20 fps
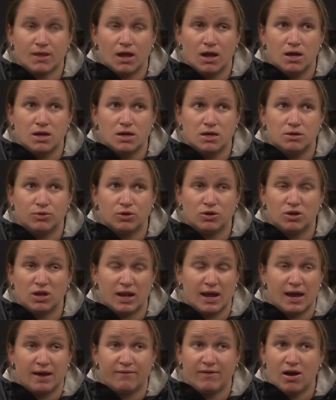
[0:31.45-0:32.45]
We couldn't get
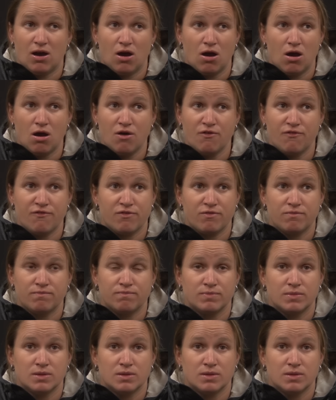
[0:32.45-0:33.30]
out of our half,